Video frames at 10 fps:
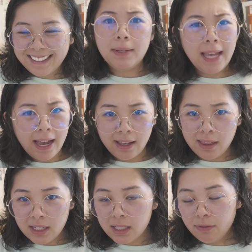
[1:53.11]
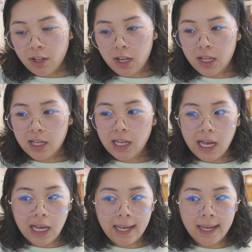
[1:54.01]
but yeah, in this vlog,
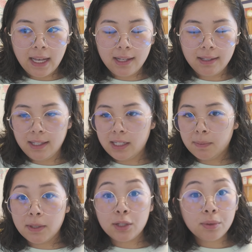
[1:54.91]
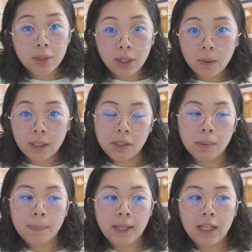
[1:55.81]
I cleaned up my studio a little
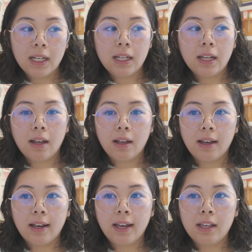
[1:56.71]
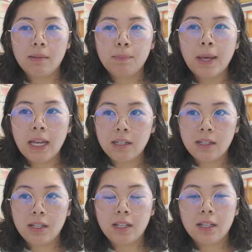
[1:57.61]
bit. I
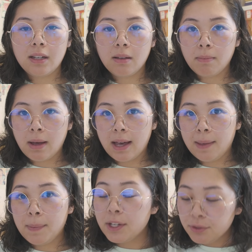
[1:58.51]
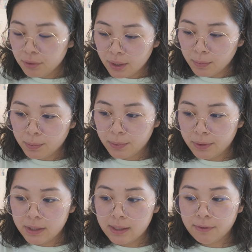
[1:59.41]
painted my Patreon
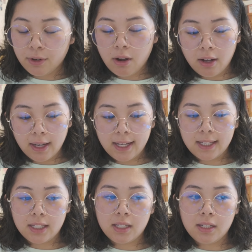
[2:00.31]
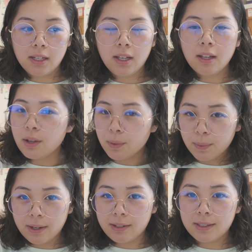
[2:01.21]
rewards for August.
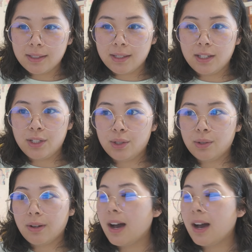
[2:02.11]
What else did I do?